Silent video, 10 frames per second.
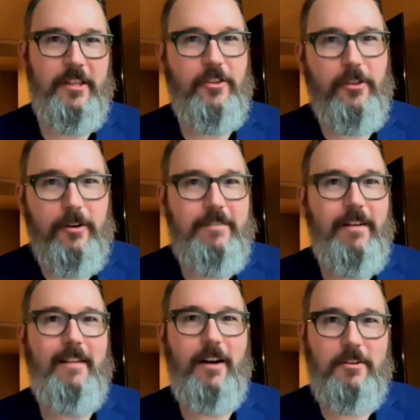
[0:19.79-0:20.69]
it, this
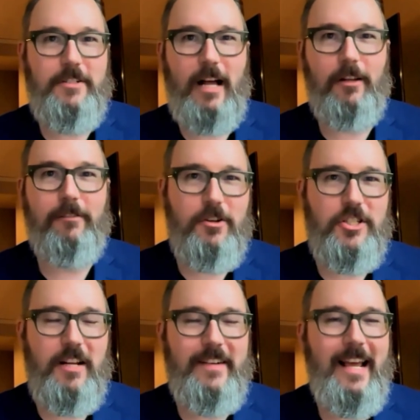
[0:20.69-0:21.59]
$3,500
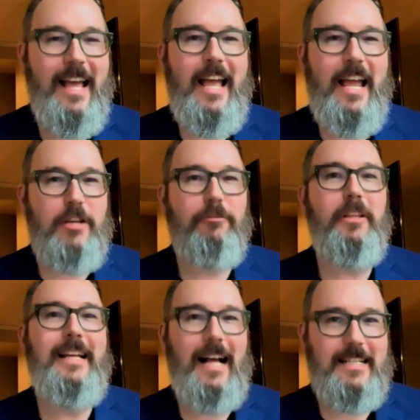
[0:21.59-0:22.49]
version of it, is
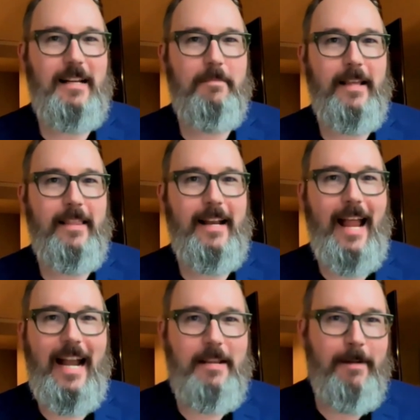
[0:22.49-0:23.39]
really not something
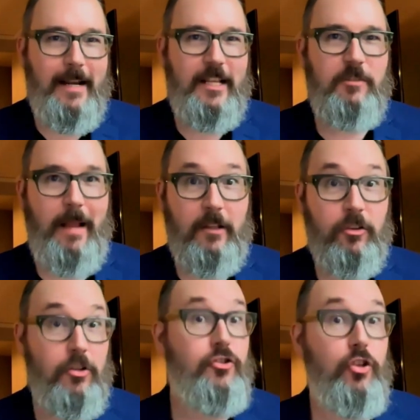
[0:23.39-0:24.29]
that anybody
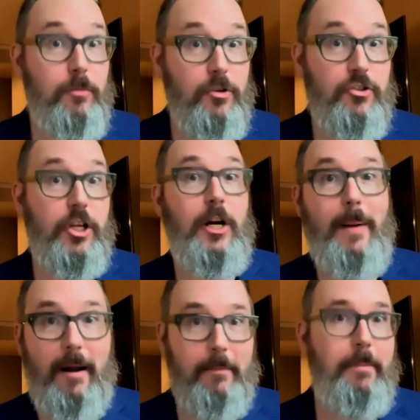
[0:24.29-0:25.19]
expects consumers to
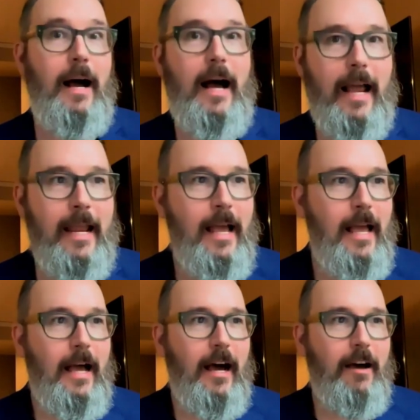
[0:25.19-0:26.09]
go out and
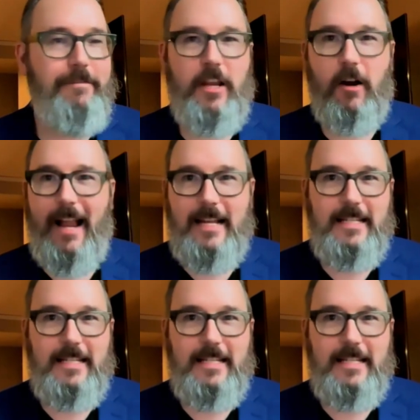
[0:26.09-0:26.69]
buy. VR